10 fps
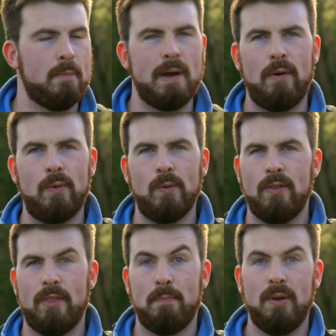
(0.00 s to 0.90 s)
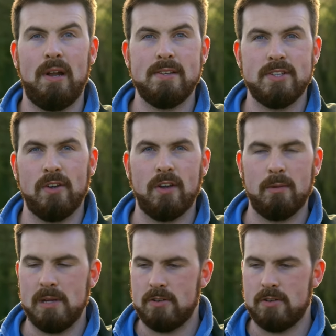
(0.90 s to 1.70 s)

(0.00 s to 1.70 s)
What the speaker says: about all of the plants that you're going to be